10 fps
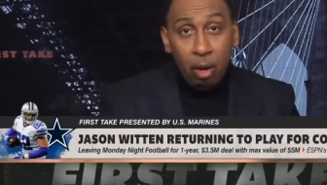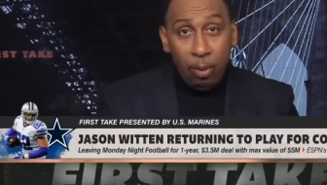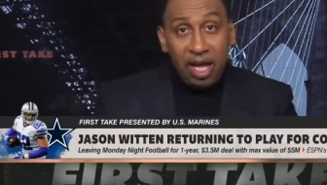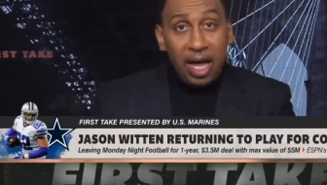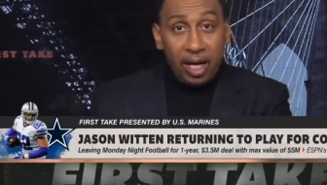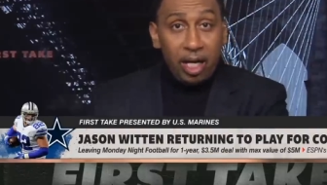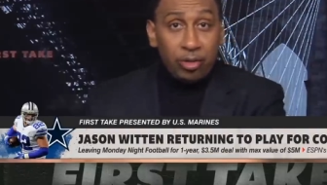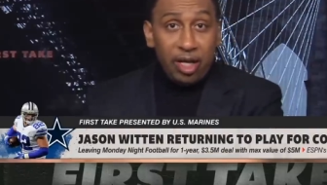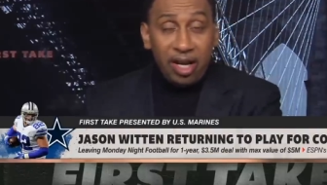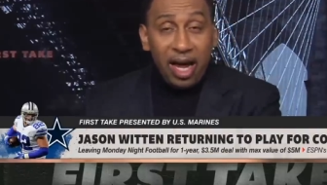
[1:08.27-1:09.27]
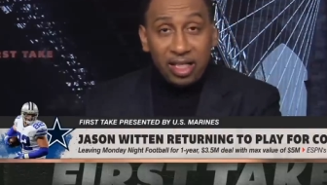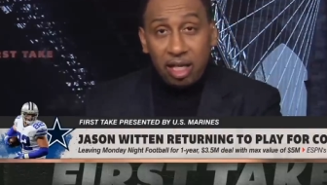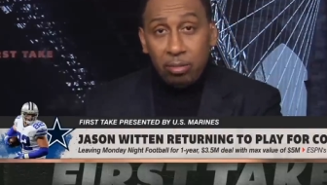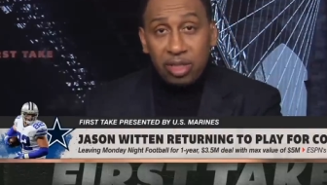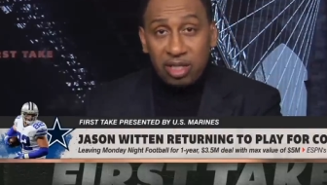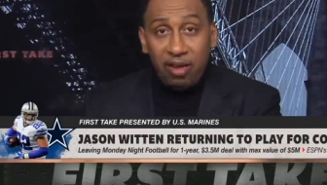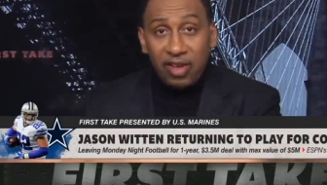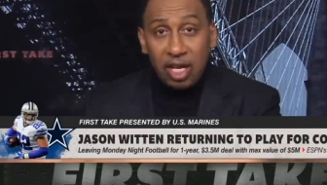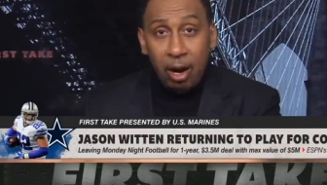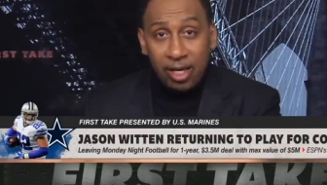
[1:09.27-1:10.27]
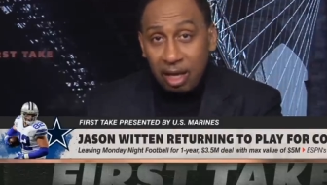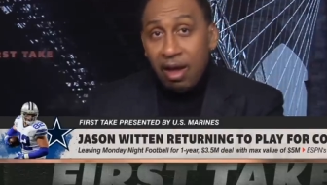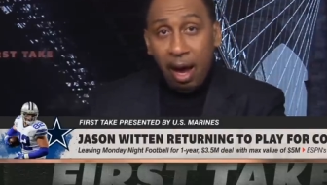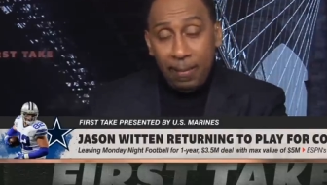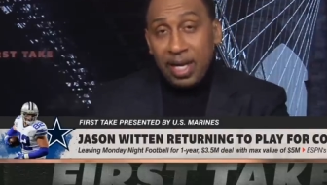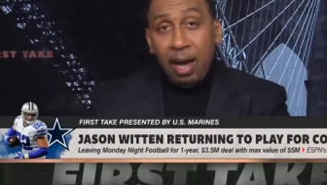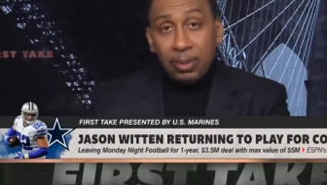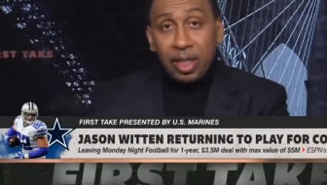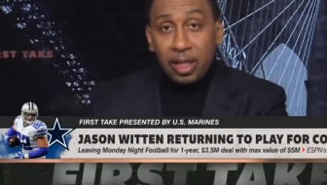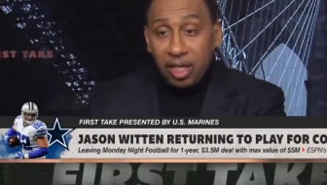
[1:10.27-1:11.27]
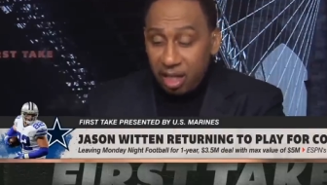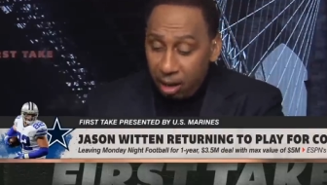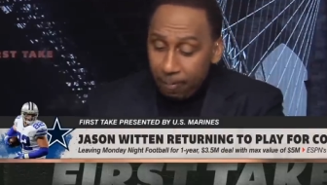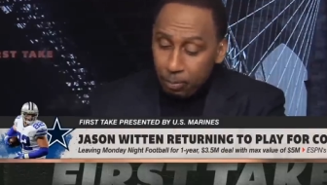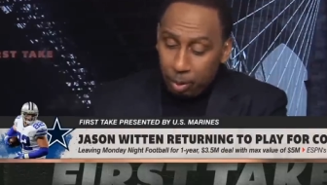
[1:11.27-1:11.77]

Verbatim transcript: when he had 119 receiving yards, I mean, that was a good deal.